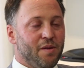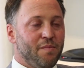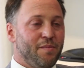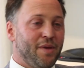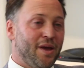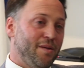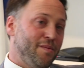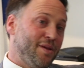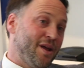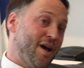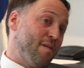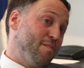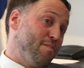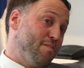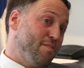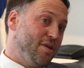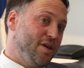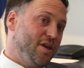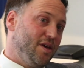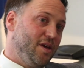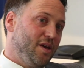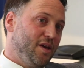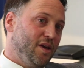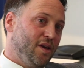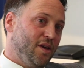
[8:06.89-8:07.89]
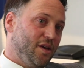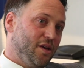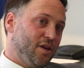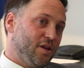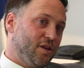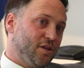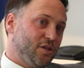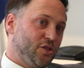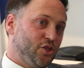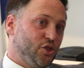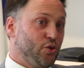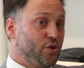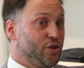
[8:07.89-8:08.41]
may not be
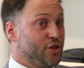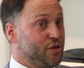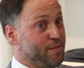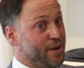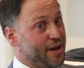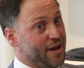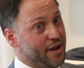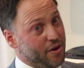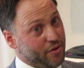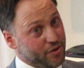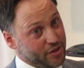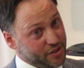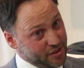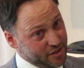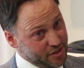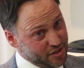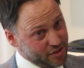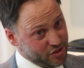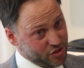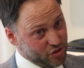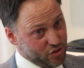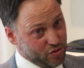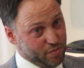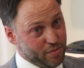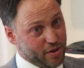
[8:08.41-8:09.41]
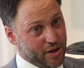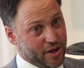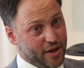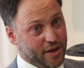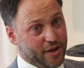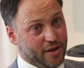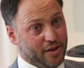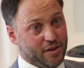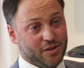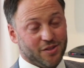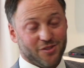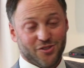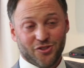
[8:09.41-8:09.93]
Jewish by heritage or
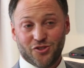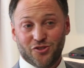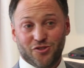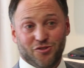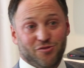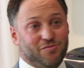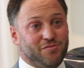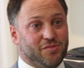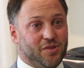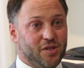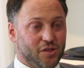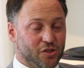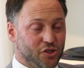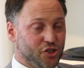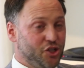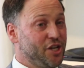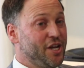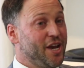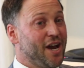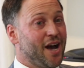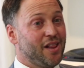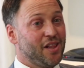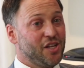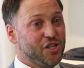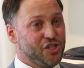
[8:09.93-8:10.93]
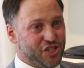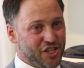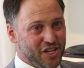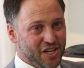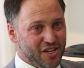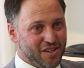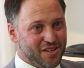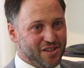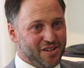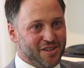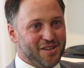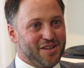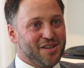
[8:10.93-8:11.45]
by
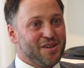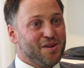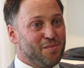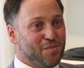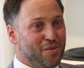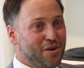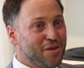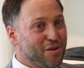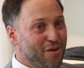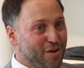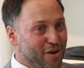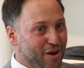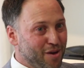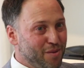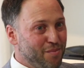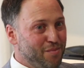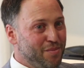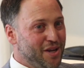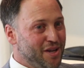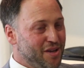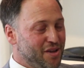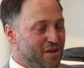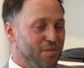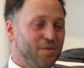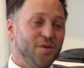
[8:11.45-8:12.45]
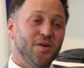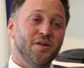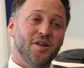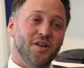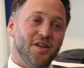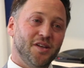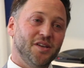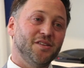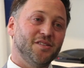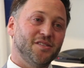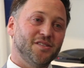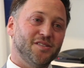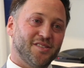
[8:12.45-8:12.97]
genealogy, but there are big
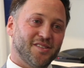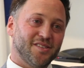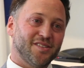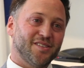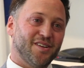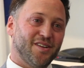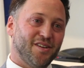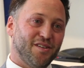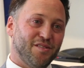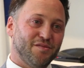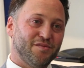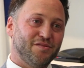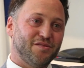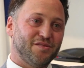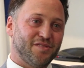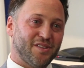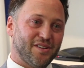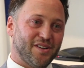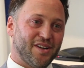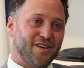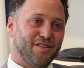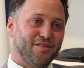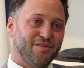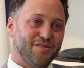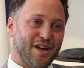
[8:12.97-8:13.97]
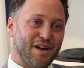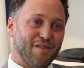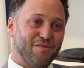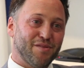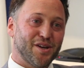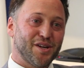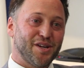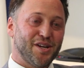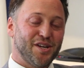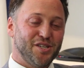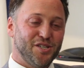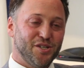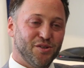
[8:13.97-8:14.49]
communities of
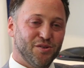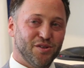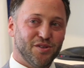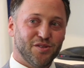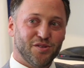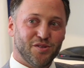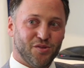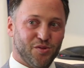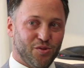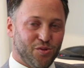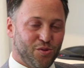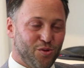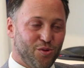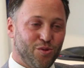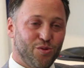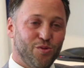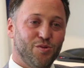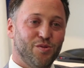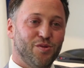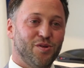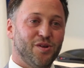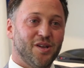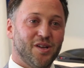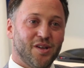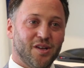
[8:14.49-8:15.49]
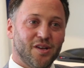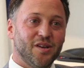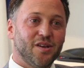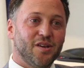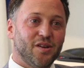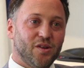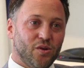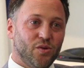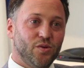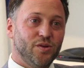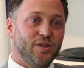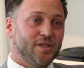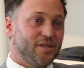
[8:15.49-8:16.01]
African Nigerians who
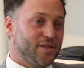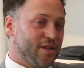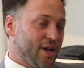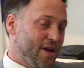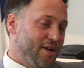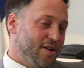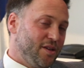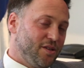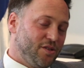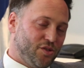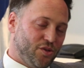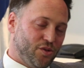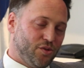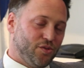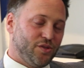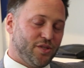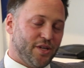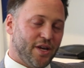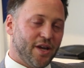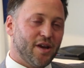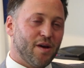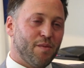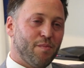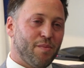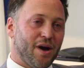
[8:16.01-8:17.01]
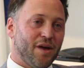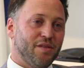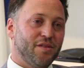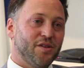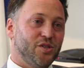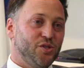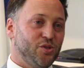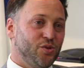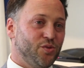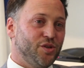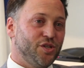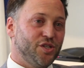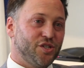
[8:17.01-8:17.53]
decided to take upon
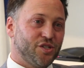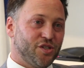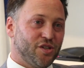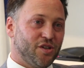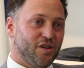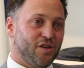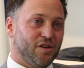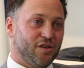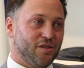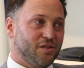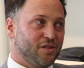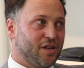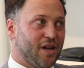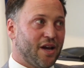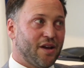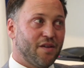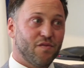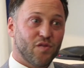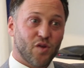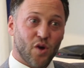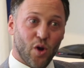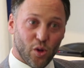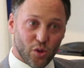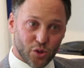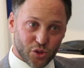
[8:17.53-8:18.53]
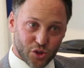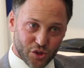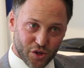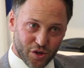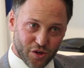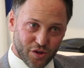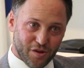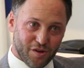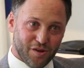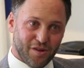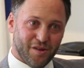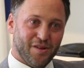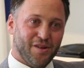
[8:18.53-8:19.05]
the Jewish kind of
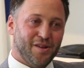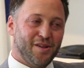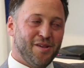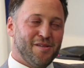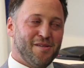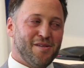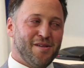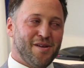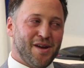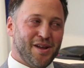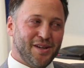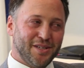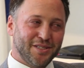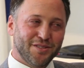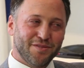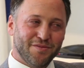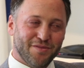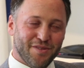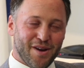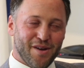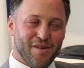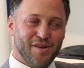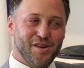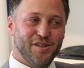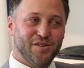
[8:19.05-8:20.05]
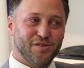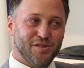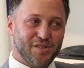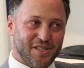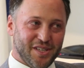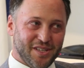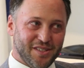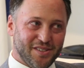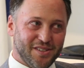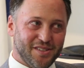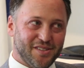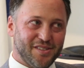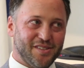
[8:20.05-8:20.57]
culture, and it's very
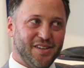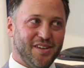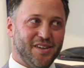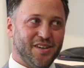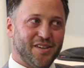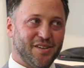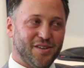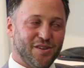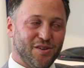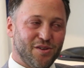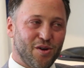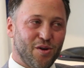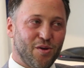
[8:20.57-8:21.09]
interesting to see.